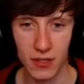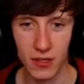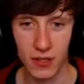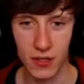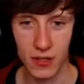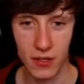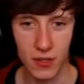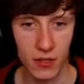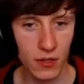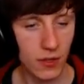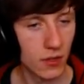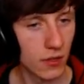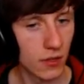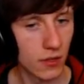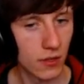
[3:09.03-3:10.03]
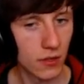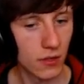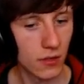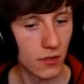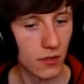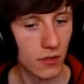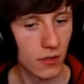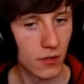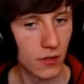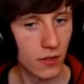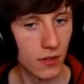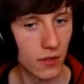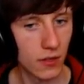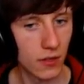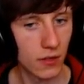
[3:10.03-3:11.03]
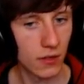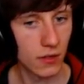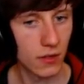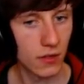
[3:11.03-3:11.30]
[no speech]